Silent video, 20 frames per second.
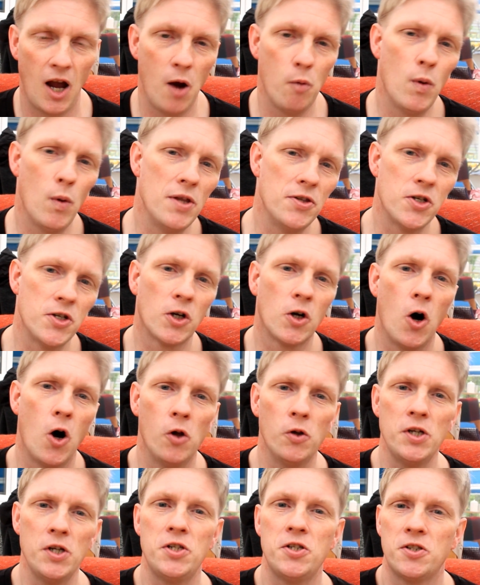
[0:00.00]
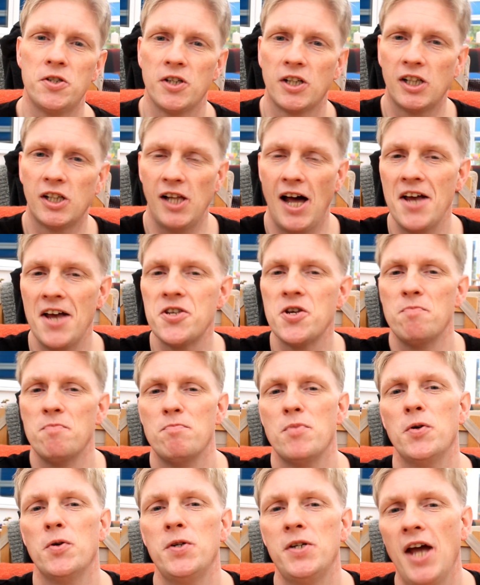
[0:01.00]
I went to college to class on
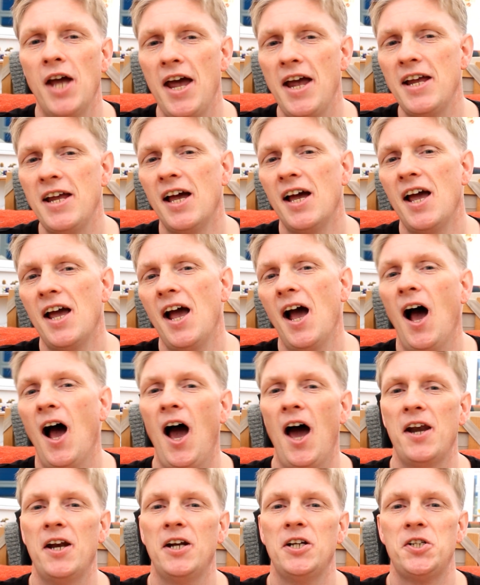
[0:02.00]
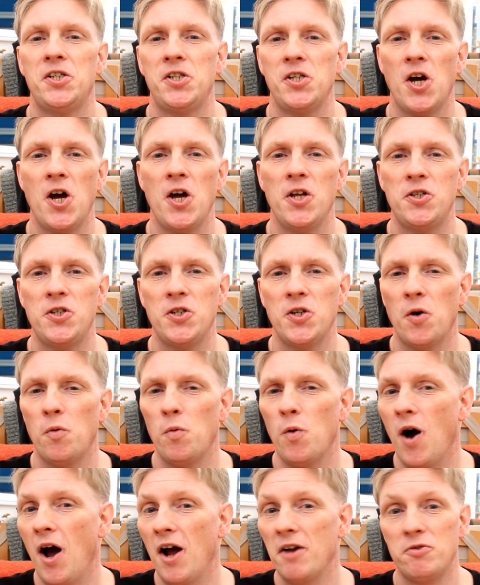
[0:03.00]
Monday. And I shared, you know
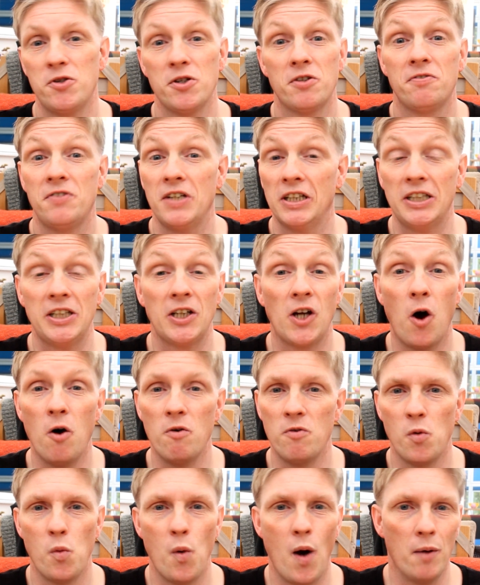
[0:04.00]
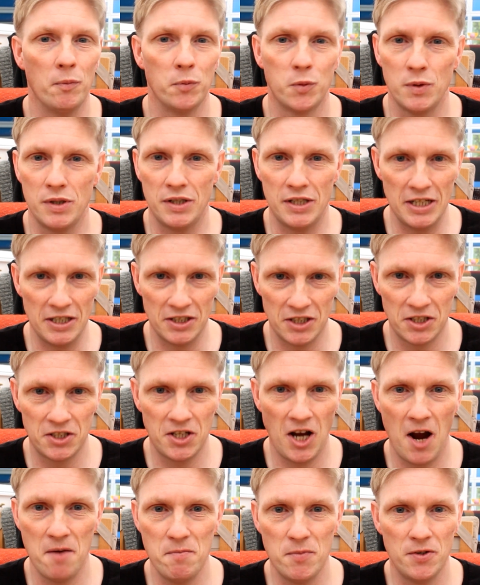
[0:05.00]
what, I'm just feeling overwhelmed with these
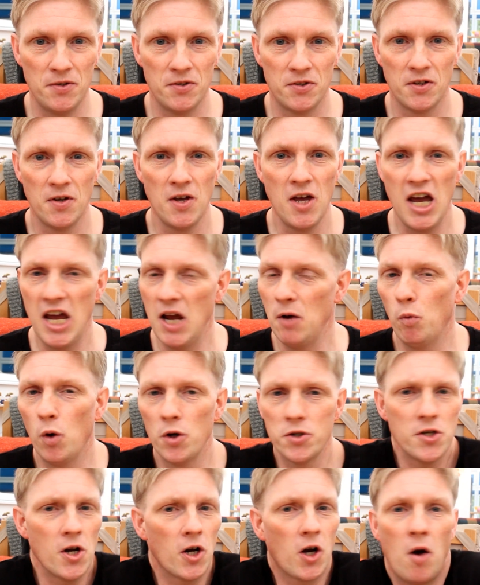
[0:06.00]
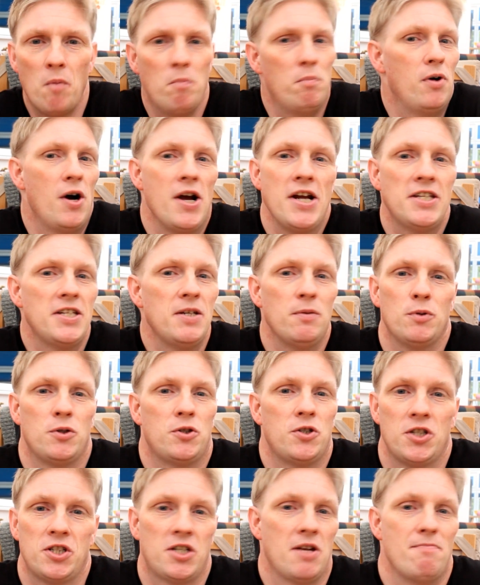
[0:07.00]
assignments. It wasn't a complaint, it was
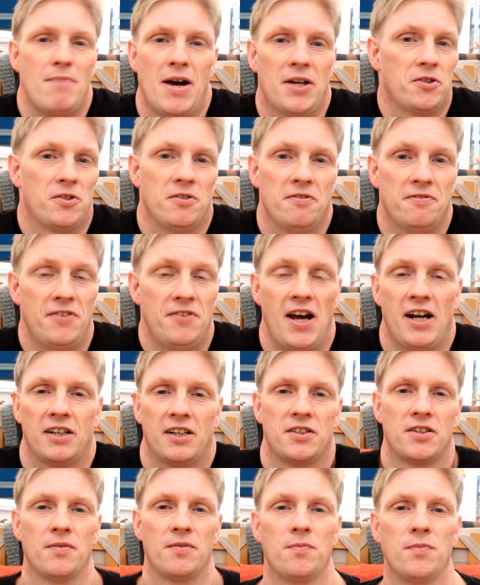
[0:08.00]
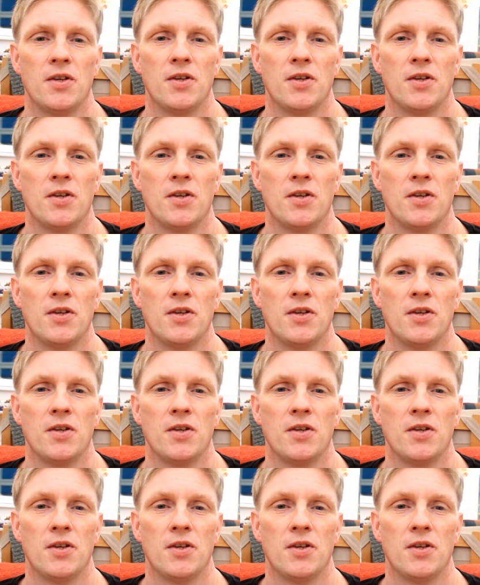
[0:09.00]
just a matter of fact.